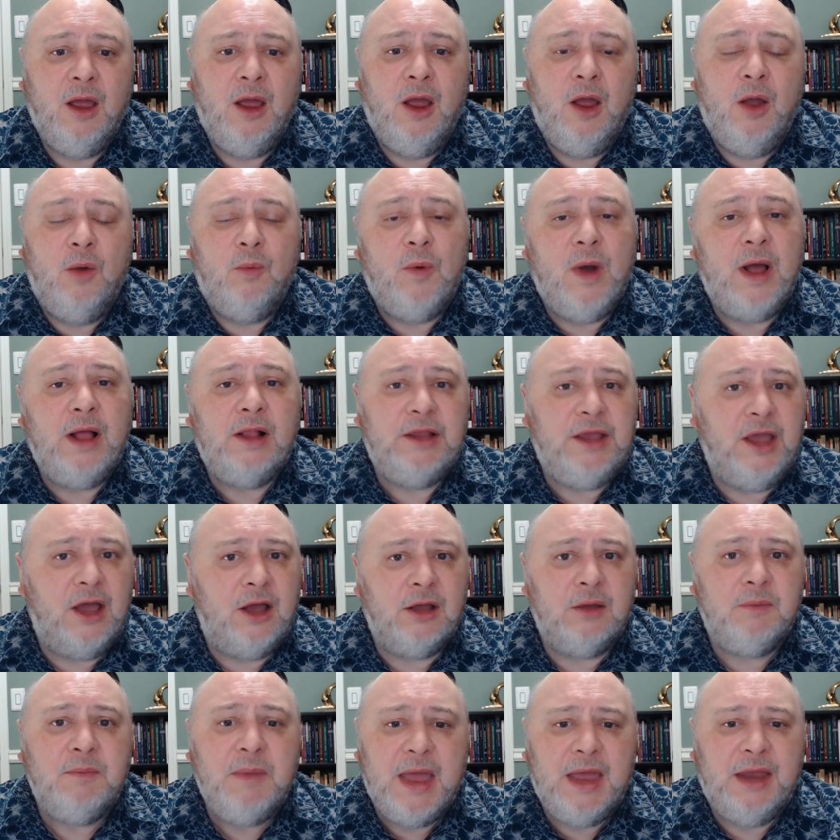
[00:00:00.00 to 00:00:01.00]
while
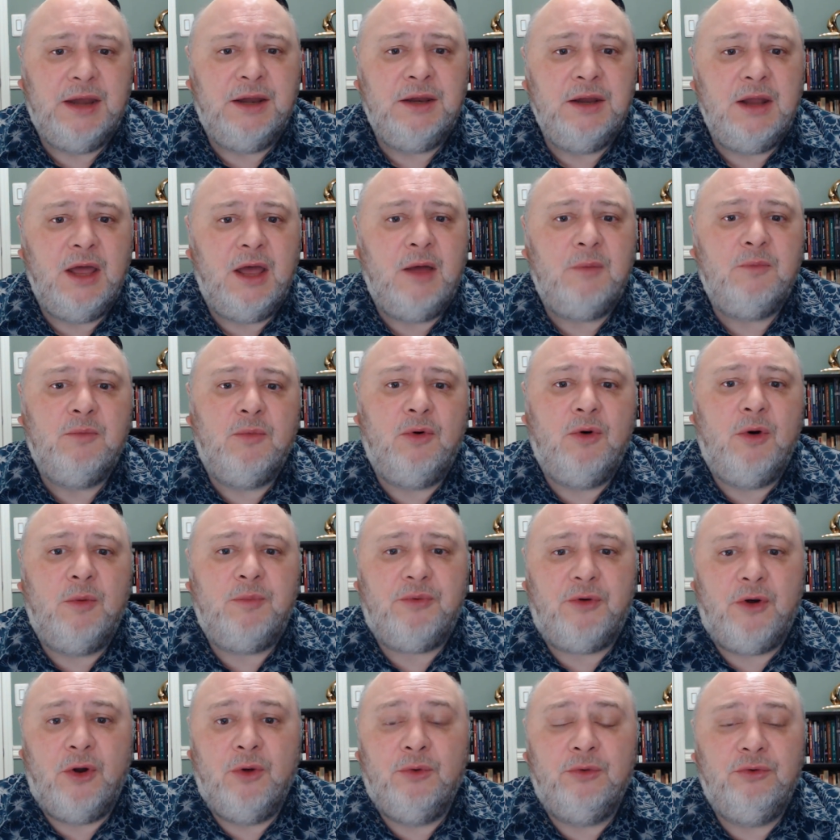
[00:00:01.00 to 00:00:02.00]
young men are more
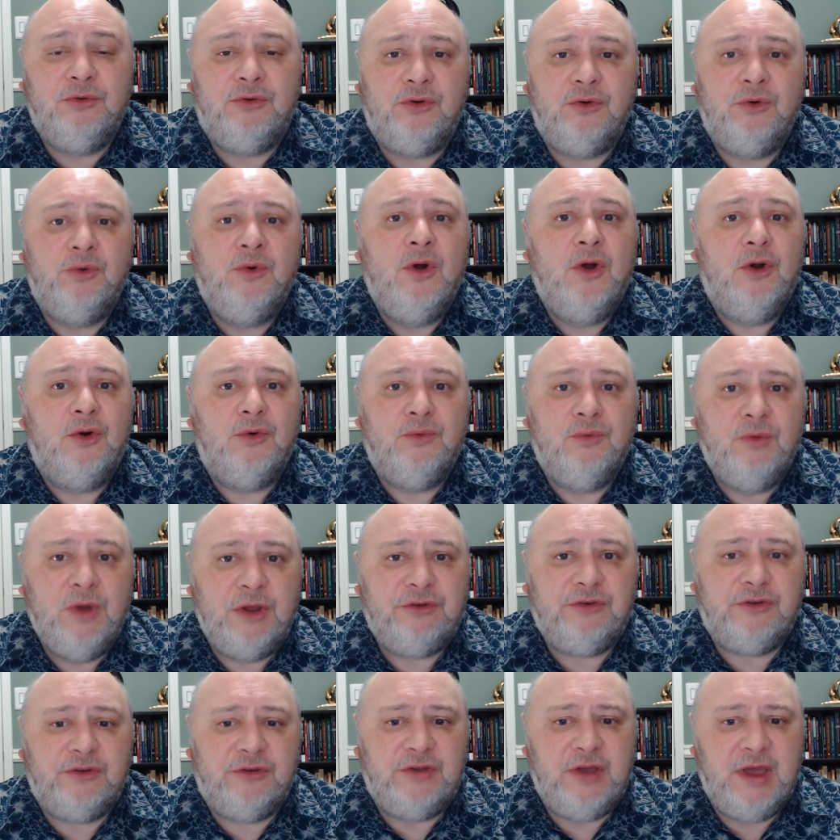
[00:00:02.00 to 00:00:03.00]
prone to
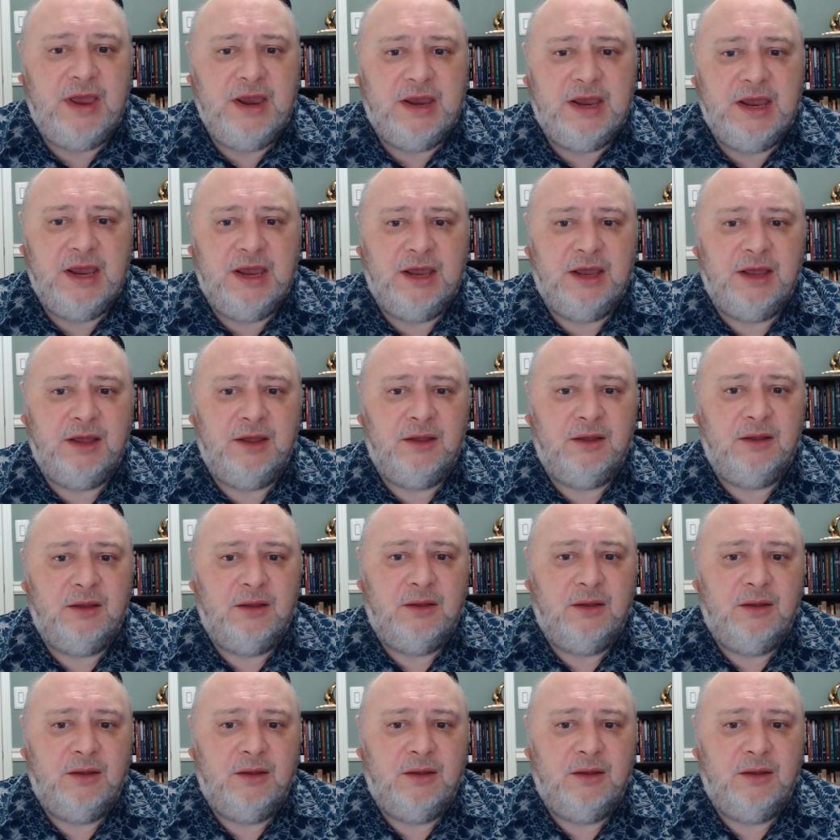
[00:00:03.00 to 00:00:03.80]
risk-taking,